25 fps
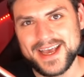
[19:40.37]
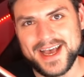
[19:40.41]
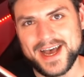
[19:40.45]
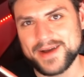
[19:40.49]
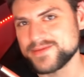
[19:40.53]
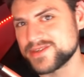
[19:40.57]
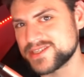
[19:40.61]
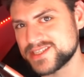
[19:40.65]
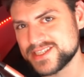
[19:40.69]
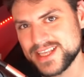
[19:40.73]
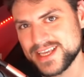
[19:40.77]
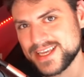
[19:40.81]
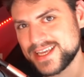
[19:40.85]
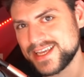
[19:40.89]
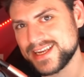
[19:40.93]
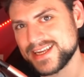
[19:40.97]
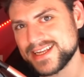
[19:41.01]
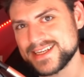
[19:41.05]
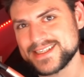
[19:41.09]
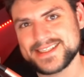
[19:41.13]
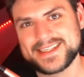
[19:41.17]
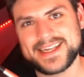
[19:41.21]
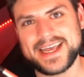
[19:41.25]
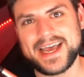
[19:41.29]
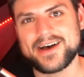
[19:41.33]
I'm just thinking
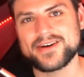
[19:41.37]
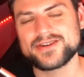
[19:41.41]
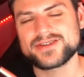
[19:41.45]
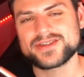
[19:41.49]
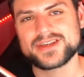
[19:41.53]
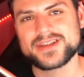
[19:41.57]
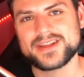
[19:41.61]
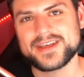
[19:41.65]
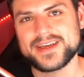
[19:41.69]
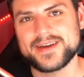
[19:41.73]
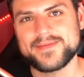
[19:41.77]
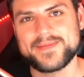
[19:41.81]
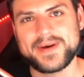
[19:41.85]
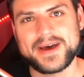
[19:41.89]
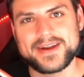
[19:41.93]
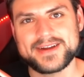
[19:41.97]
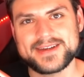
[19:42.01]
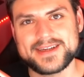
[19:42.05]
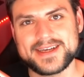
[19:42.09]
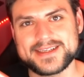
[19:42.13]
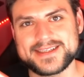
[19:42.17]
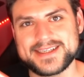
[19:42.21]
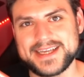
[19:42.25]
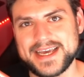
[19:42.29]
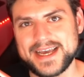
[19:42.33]
nostalgically
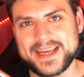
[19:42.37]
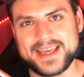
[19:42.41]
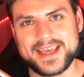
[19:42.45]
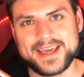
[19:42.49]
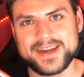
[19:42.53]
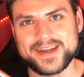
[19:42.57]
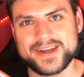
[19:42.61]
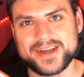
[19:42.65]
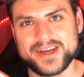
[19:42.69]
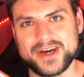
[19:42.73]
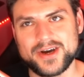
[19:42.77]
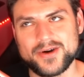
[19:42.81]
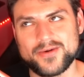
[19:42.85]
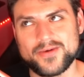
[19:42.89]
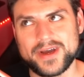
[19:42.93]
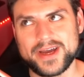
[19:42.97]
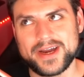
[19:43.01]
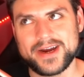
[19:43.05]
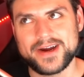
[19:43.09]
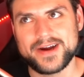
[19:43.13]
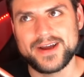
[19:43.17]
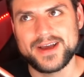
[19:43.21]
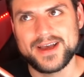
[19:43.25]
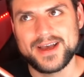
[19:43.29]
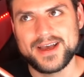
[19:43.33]
about a decade ago
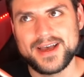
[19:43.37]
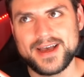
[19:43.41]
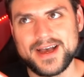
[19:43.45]
where